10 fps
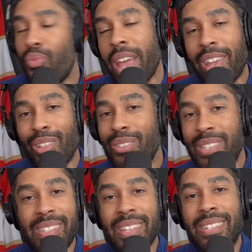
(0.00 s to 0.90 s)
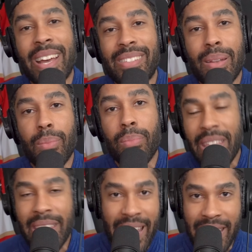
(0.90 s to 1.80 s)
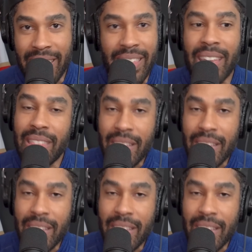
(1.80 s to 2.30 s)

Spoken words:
regular season doesn't mean anything,